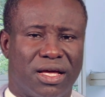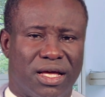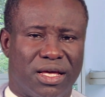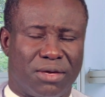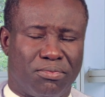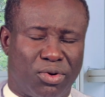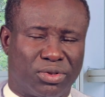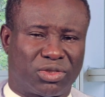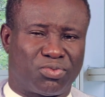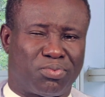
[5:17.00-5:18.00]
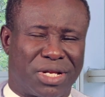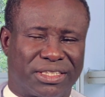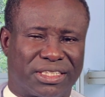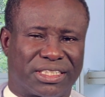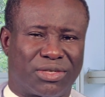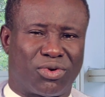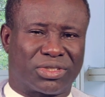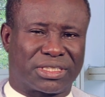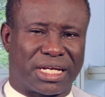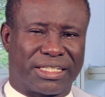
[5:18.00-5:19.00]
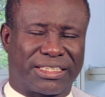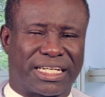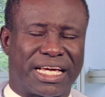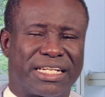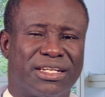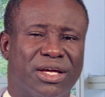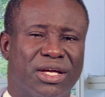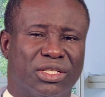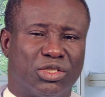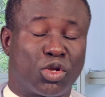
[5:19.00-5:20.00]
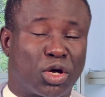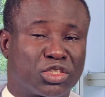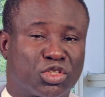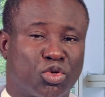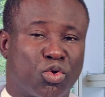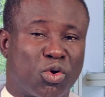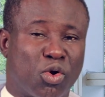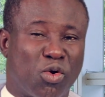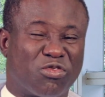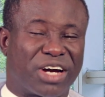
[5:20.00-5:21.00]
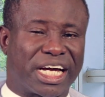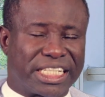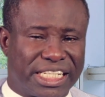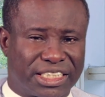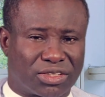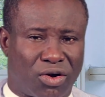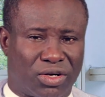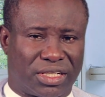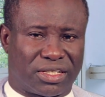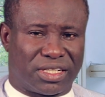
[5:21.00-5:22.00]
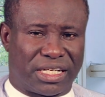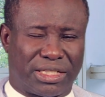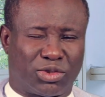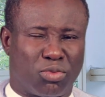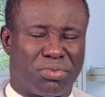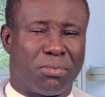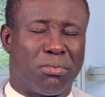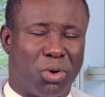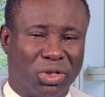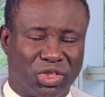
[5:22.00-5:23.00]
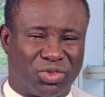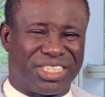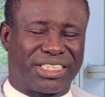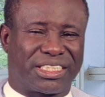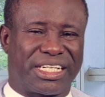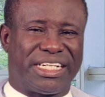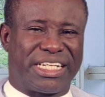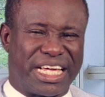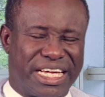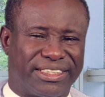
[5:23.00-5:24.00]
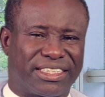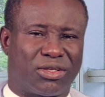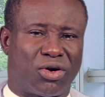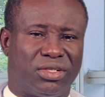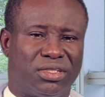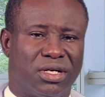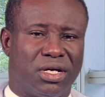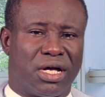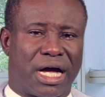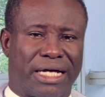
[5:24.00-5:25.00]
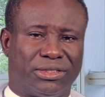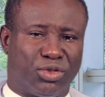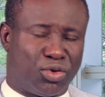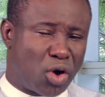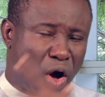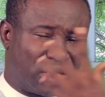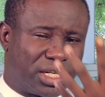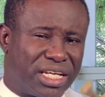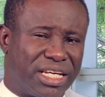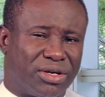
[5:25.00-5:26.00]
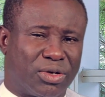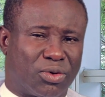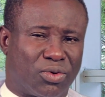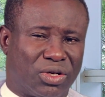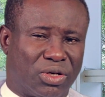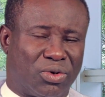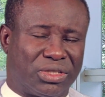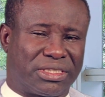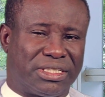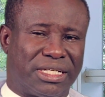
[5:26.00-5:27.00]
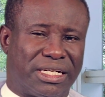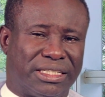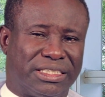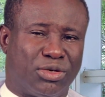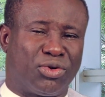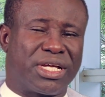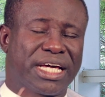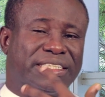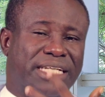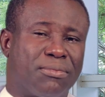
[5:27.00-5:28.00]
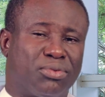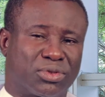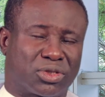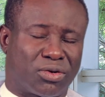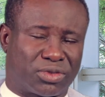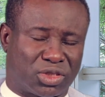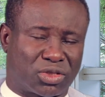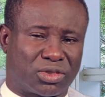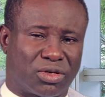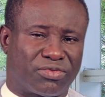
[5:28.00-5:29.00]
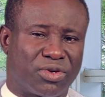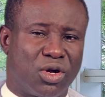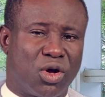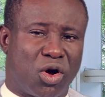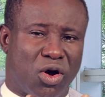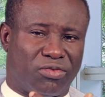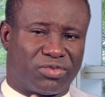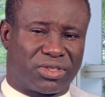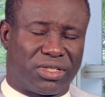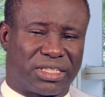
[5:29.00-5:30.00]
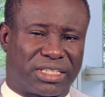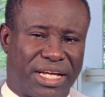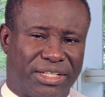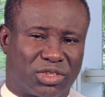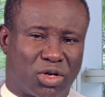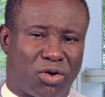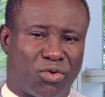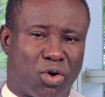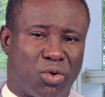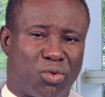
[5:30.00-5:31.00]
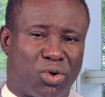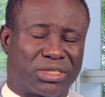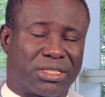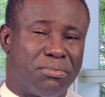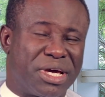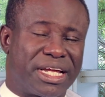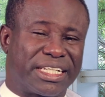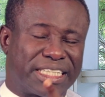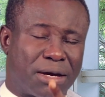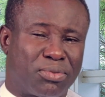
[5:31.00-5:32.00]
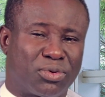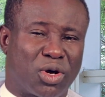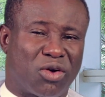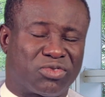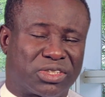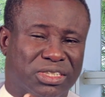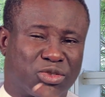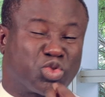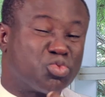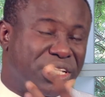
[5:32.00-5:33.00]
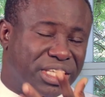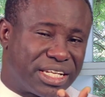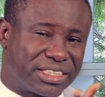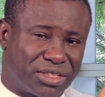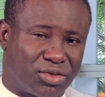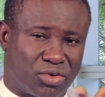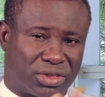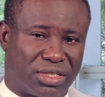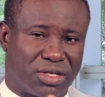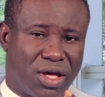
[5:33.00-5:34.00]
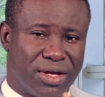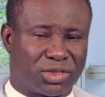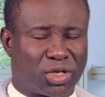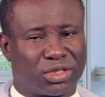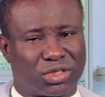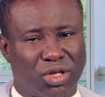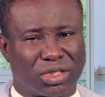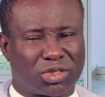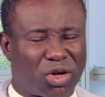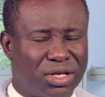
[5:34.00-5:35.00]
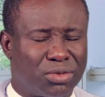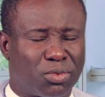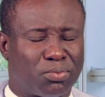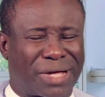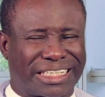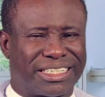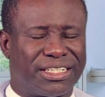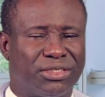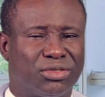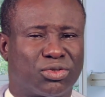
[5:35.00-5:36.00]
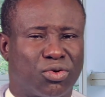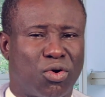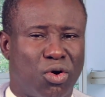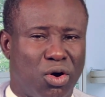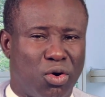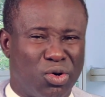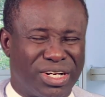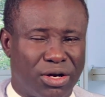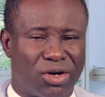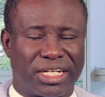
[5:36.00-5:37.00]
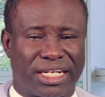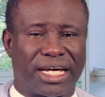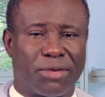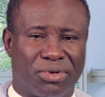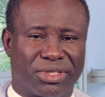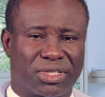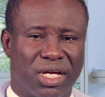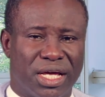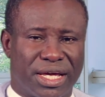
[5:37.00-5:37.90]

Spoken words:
In both places, he was saying not to overeat honey, it to be moderate in eating honey. And honey was the only example, sort of the things, or was the main example of sweet things in those days. So it's not talking pertaining to only honey in that place.